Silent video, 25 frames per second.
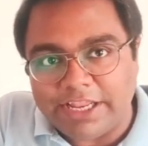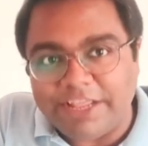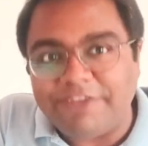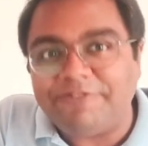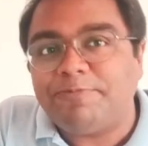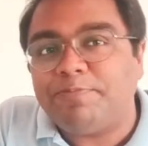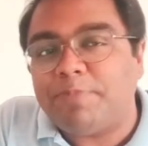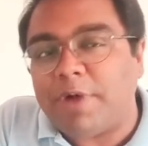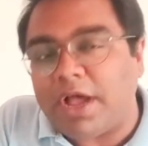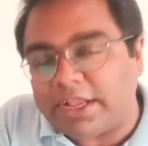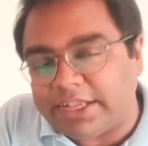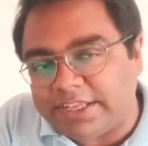
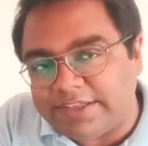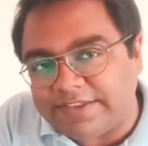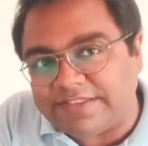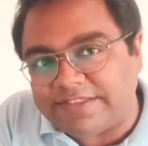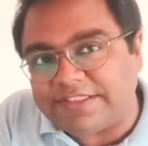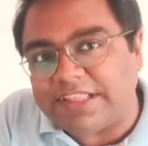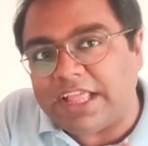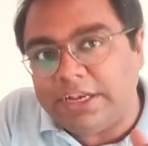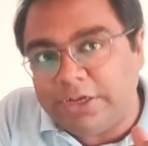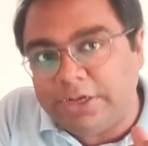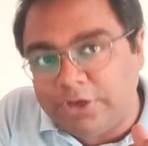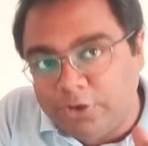If
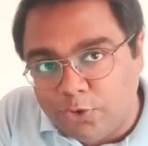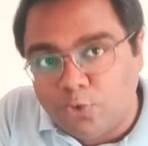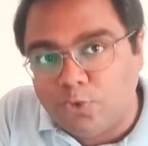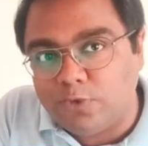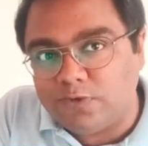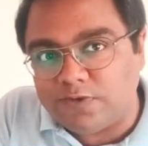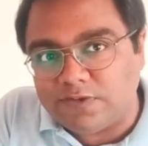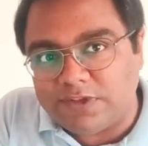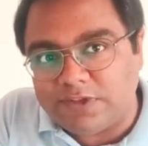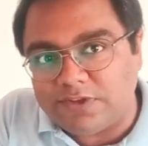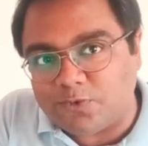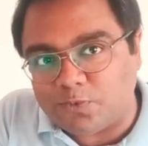Pakistan
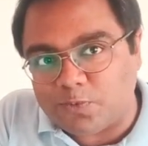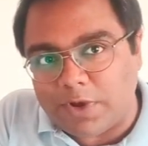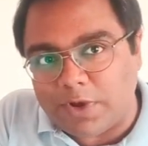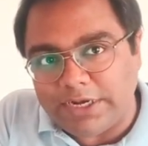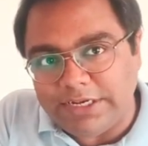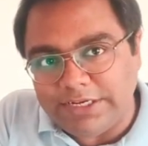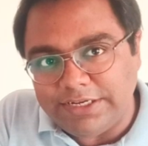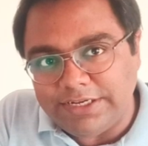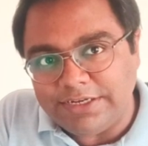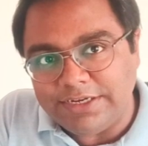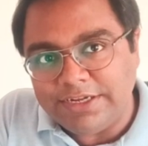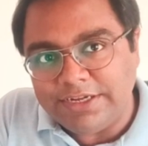lose this
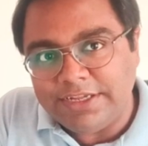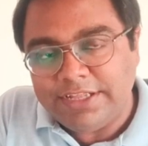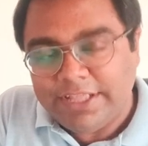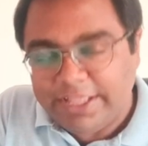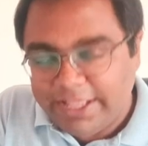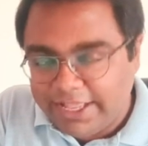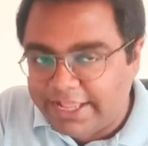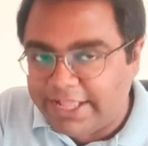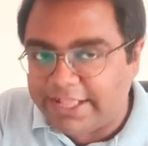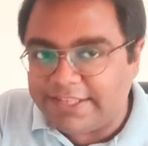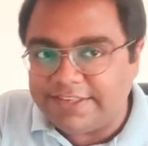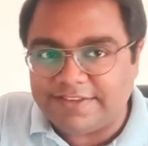one
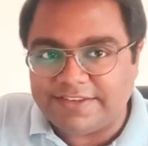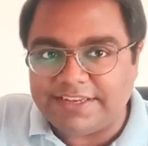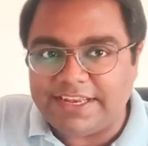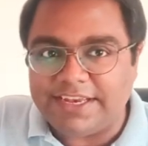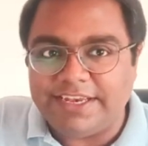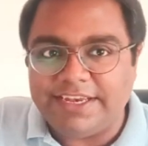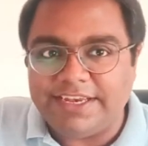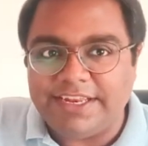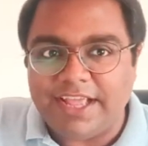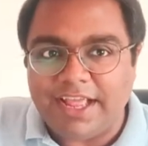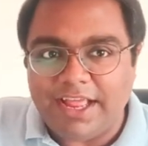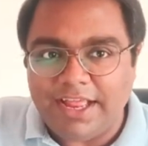against
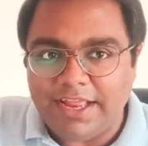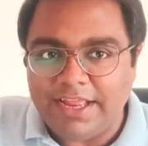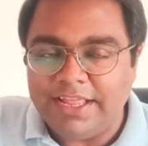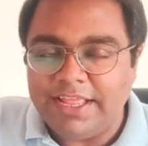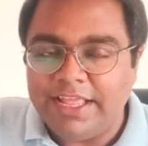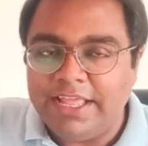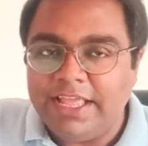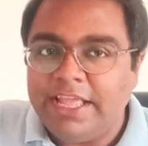India,